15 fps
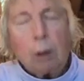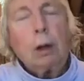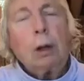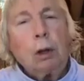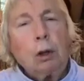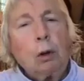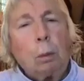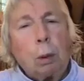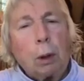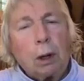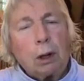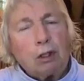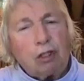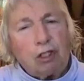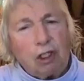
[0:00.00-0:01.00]
You put
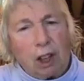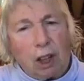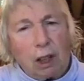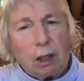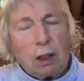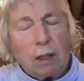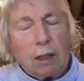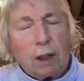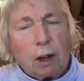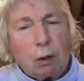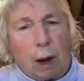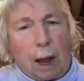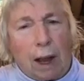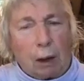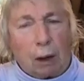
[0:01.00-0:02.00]
a seed in the
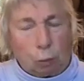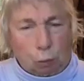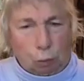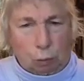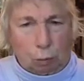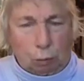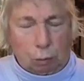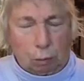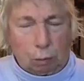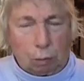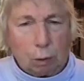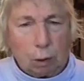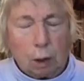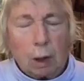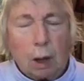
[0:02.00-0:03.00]
ground
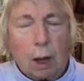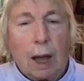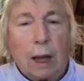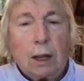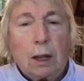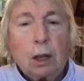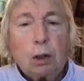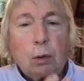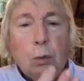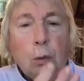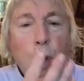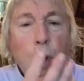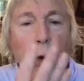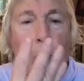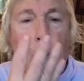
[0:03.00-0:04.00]
and it
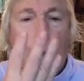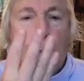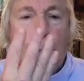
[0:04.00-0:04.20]
grows.